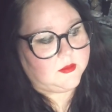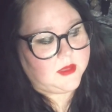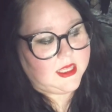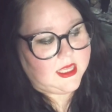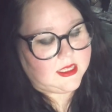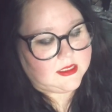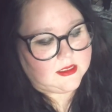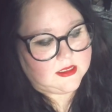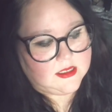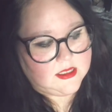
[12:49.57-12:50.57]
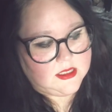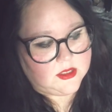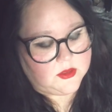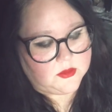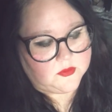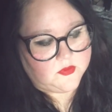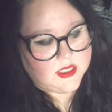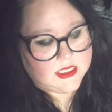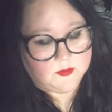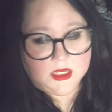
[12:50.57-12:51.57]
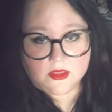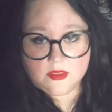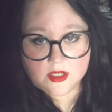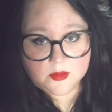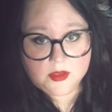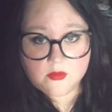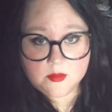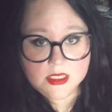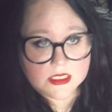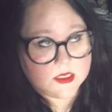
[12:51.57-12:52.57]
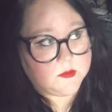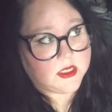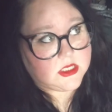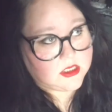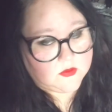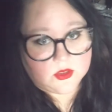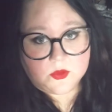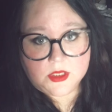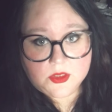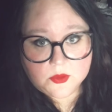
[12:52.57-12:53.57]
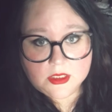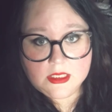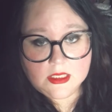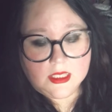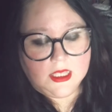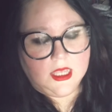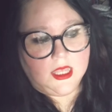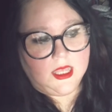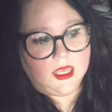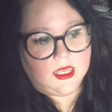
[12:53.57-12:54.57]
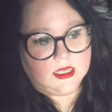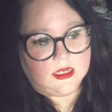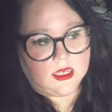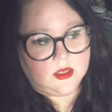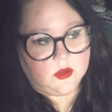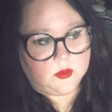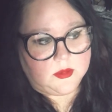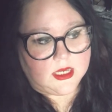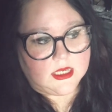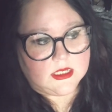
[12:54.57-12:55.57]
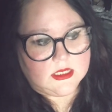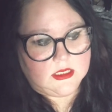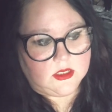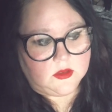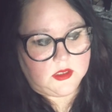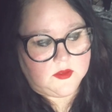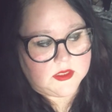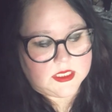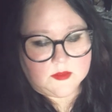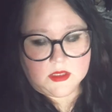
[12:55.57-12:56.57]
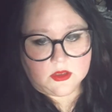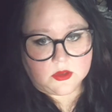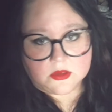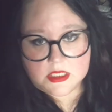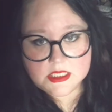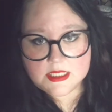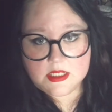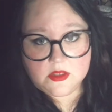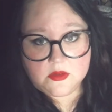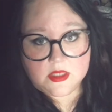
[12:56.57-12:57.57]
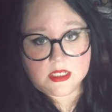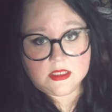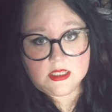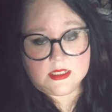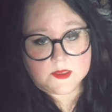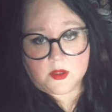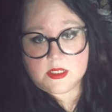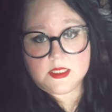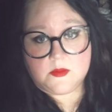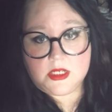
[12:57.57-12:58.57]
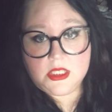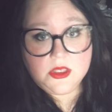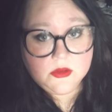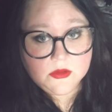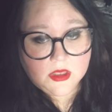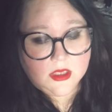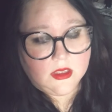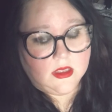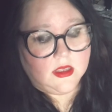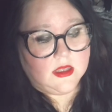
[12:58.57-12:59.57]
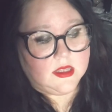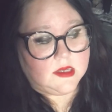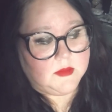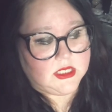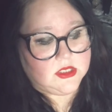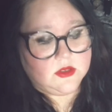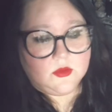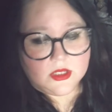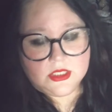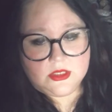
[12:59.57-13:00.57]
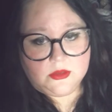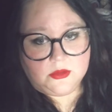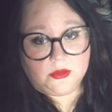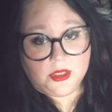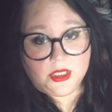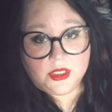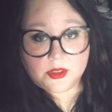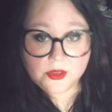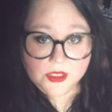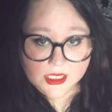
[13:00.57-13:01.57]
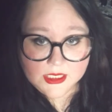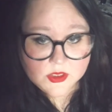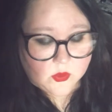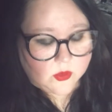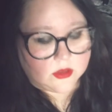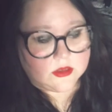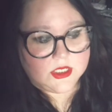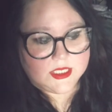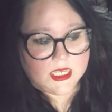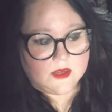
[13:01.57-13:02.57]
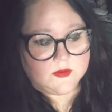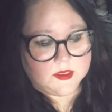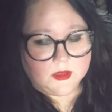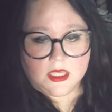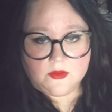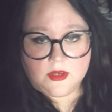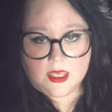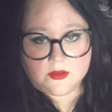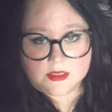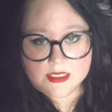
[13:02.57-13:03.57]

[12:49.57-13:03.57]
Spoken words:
And you know, it's been a therapy for me, especially for 2020, and I hope that, you know, even some of the little things that I do, that it sparks something in you that makes you want to create or just have some kind of an outlet